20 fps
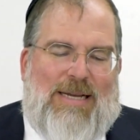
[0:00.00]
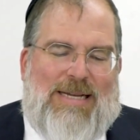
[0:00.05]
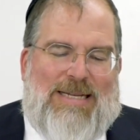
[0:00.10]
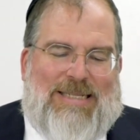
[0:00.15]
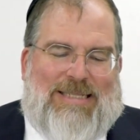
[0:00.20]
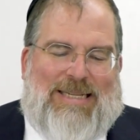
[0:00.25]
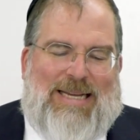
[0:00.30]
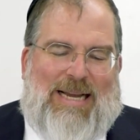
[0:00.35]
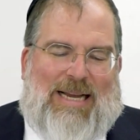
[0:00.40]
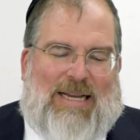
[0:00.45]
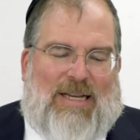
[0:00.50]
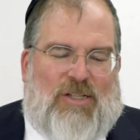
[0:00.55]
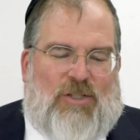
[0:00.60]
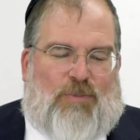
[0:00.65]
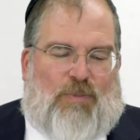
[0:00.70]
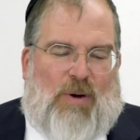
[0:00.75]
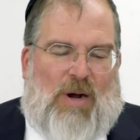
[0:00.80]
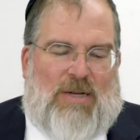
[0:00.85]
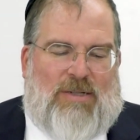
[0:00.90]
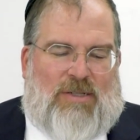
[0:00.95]
Seek his
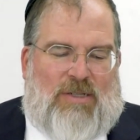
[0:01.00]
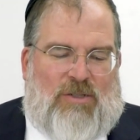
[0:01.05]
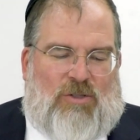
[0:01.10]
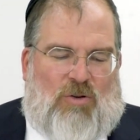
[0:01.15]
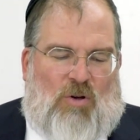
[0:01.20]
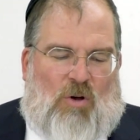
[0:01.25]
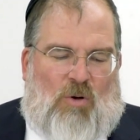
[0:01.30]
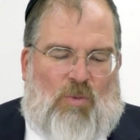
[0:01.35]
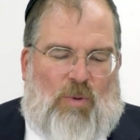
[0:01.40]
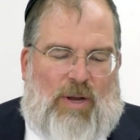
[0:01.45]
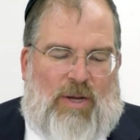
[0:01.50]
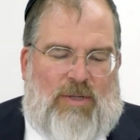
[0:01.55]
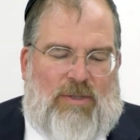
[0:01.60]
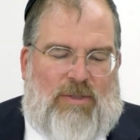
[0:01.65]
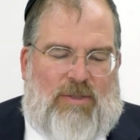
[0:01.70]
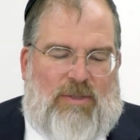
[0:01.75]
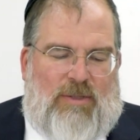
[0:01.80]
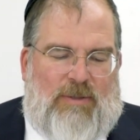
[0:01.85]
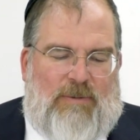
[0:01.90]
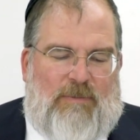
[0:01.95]
presence
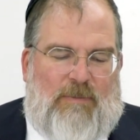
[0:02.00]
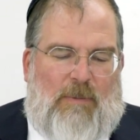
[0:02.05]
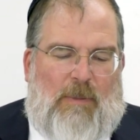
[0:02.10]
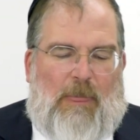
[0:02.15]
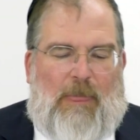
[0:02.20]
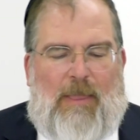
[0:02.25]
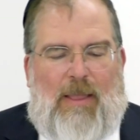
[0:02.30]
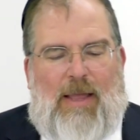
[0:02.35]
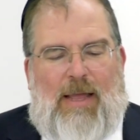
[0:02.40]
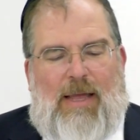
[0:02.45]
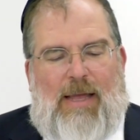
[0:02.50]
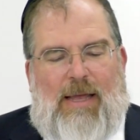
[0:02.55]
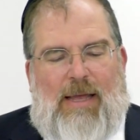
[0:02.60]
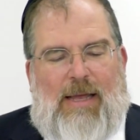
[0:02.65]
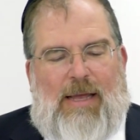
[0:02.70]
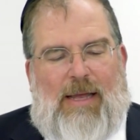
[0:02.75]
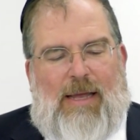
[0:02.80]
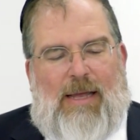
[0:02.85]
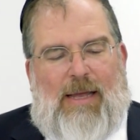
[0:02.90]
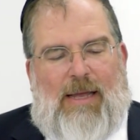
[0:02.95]
always.
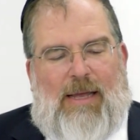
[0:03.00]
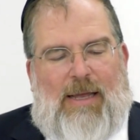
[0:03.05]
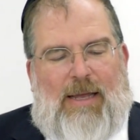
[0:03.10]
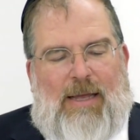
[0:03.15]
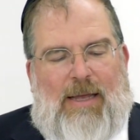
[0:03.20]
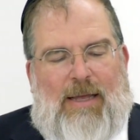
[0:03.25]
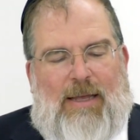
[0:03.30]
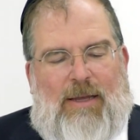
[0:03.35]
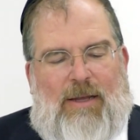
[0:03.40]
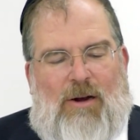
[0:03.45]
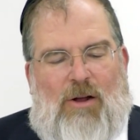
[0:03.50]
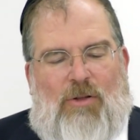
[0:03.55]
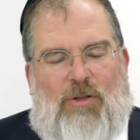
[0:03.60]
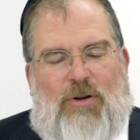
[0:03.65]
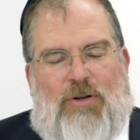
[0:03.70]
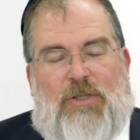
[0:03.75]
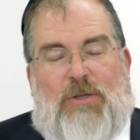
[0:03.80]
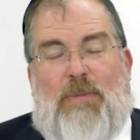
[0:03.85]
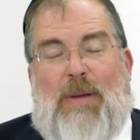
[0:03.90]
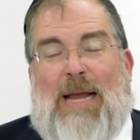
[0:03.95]
You know,
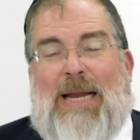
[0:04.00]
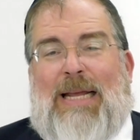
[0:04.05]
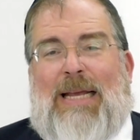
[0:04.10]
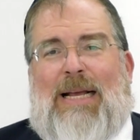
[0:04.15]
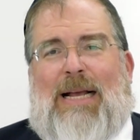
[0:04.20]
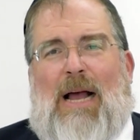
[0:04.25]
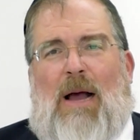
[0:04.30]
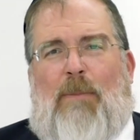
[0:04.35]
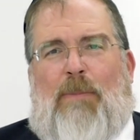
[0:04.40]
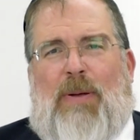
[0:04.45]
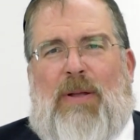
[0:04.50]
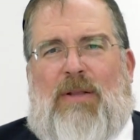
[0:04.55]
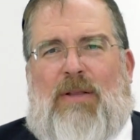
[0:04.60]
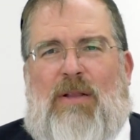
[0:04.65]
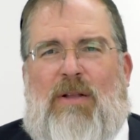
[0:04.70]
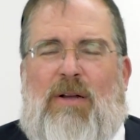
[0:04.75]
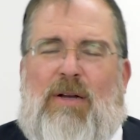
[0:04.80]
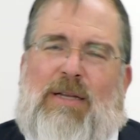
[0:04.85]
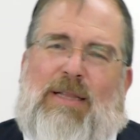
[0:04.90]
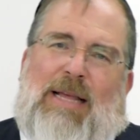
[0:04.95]
there's many
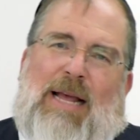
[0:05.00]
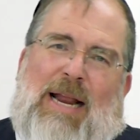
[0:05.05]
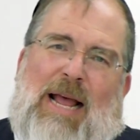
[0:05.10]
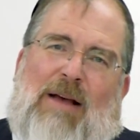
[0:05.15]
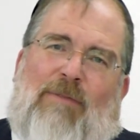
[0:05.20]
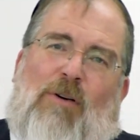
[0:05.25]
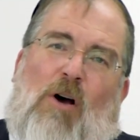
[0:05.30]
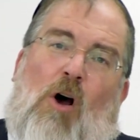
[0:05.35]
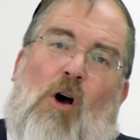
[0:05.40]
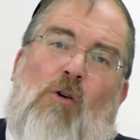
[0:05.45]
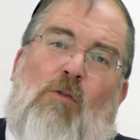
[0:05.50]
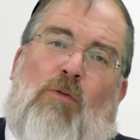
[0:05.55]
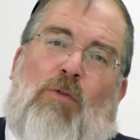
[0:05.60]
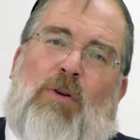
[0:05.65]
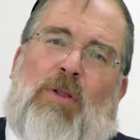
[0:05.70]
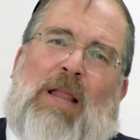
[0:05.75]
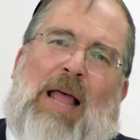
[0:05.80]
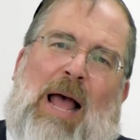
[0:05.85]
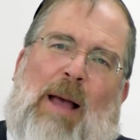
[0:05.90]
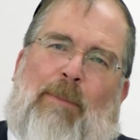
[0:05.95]
kapitlos that have
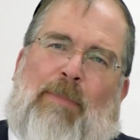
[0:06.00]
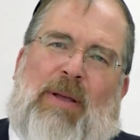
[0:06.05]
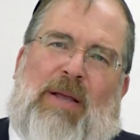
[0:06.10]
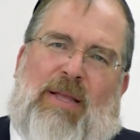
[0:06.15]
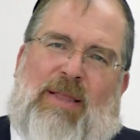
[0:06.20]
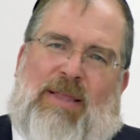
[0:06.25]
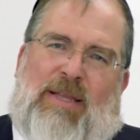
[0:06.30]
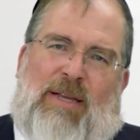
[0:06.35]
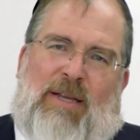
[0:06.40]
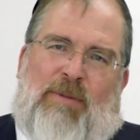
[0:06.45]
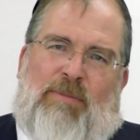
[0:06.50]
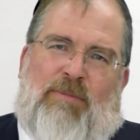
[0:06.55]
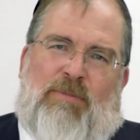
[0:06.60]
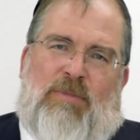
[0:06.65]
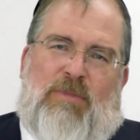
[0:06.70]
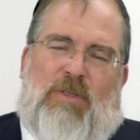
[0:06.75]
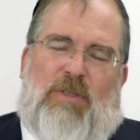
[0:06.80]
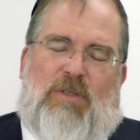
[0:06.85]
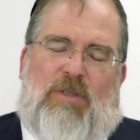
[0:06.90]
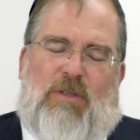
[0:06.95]
overlapping
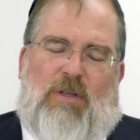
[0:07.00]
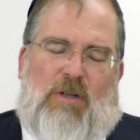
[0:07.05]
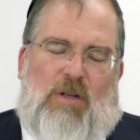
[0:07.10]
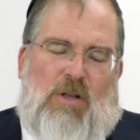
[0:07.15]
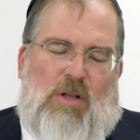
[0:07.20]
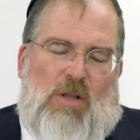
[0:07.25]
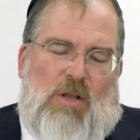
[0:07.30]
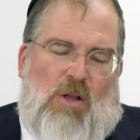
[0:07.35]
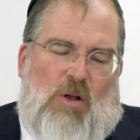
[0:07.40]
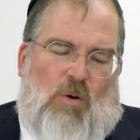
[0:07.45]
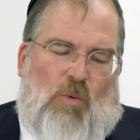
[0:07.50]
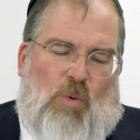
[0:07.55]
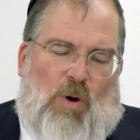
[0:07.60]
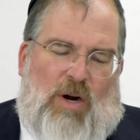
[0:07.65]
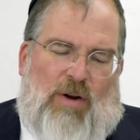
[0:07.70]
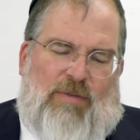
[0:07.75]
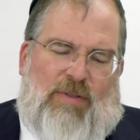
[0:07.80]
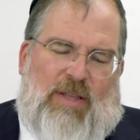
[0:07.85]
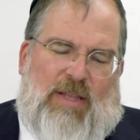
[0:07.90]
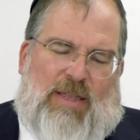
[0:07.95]
themes.
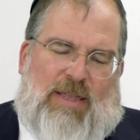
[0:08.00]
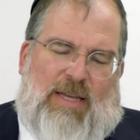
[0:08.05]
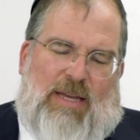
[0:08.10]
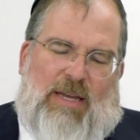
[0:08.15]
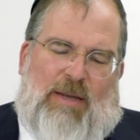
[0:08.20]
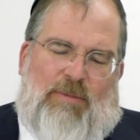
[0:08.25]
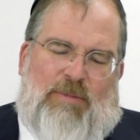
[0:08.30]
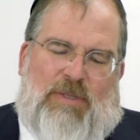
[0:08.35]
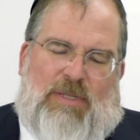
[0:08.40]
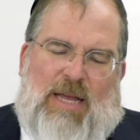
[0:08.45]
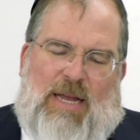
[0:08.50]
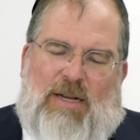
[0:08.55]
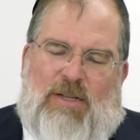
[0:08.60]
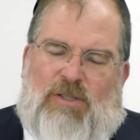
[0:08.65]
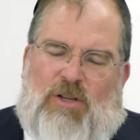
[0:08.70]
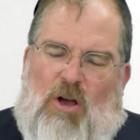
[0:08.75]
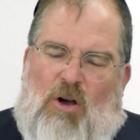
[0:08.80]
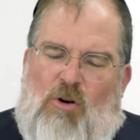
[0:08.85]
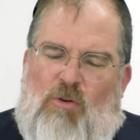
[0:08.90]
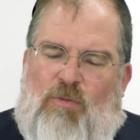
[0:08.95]
One of the themes that
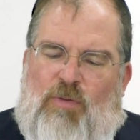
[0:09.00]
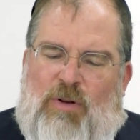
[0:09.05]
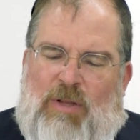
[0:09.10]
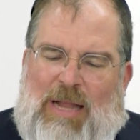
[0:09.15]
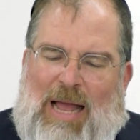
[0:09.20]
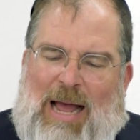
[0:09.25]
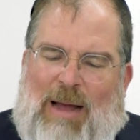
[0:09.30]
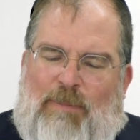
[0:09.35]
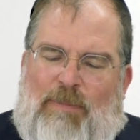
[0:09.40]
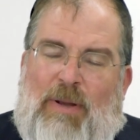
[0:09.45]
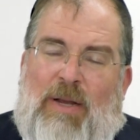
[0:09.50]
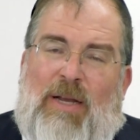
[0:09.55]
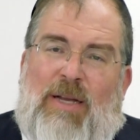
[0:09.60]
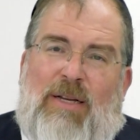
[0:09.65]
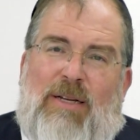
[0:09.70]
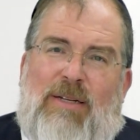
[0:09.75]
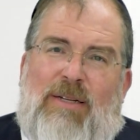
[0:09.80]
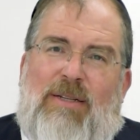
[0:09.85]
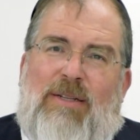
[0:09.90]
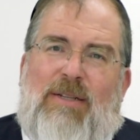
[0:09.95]
is overlapping
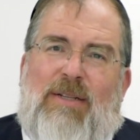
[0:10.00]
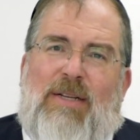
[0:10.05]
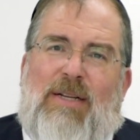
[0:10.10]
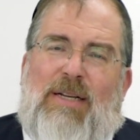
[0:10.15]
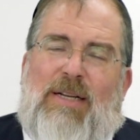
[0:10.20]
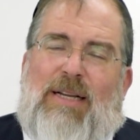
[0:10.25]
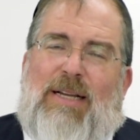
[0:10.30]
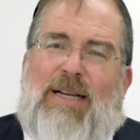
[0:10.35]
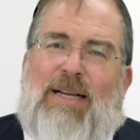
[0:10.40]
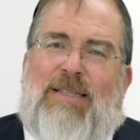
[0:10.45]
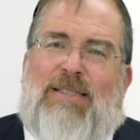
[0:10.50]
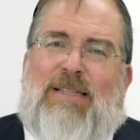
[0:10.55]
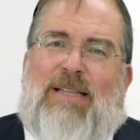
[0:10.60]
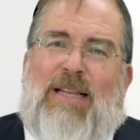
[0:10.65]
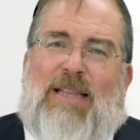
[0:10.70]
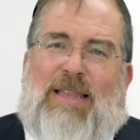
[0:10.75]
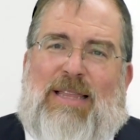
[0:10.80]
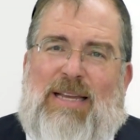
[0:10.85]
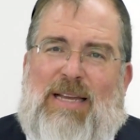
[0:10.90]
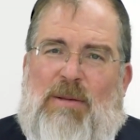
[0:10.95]
is
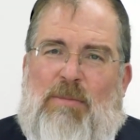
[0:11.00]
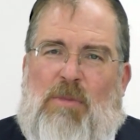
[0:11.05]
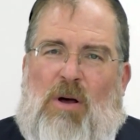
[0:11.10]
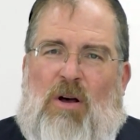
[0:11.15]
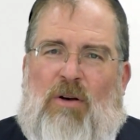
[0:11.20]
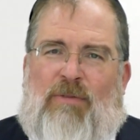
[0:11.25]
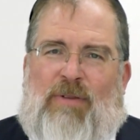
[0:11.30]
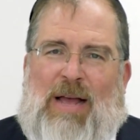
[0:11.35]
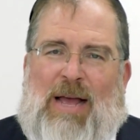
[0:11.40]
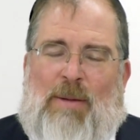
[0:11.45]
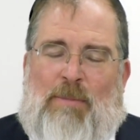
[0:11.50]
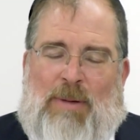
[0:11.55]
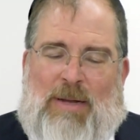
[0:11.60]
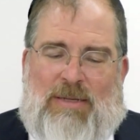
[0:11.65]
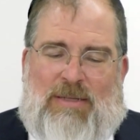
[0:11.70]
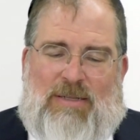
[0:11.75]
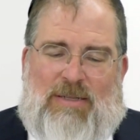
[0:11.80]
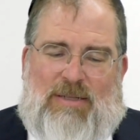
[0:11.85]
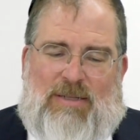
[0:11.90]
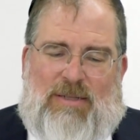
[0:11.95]
the theme of
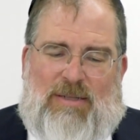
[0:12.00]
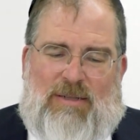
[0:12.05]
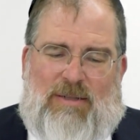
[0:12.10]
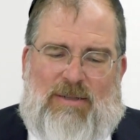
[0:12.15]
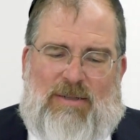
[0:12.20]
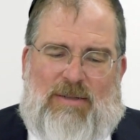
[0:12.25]
emes.